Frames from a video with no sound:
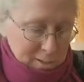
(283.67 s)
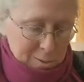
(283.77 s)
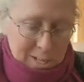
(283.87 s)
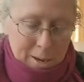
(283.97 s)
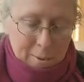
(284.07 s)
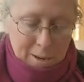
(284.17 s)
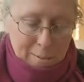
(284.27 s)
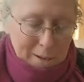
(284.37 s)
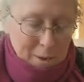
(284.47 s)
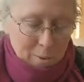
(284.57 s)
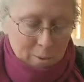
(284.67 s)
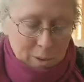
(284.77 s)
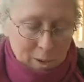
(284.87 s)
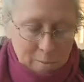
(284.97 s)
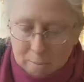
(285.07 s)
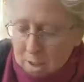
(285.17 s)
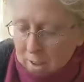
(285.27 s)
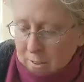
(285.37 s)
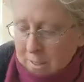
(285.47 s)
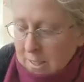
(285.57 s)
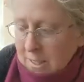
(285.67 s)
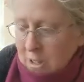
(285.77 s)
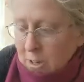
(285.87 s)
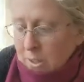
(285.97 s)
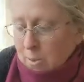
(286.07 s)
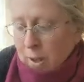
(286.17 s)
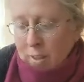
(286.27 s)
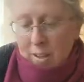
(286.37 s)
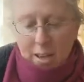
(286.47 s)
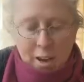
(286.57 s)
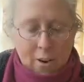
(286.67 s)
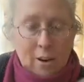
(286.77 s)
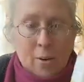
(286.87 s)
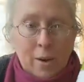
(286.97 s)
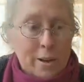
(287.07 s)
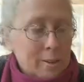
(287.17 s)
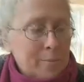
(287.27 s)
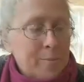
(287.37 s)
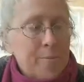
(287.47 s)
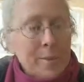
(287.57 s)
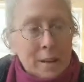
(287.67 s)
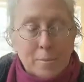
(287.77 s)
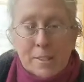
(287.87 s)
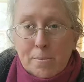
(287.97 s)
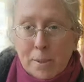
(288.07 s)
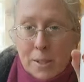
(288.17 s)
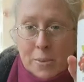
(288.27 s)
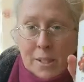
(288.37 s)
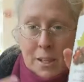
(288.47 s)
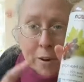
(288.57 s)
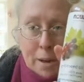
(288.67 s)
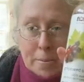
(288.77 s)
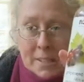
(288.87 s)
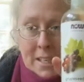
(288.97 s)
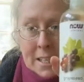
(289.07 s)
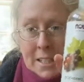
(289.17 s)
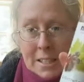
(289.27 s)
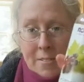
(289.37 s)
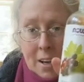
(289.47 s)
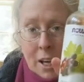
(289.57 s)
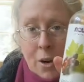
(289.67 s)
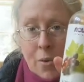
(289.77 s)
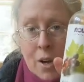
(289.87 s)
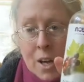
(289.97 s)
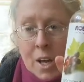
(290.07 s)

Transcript: So today we're going to make a roller that starts with a carrier oil. I'm simply using grapeseed in this video.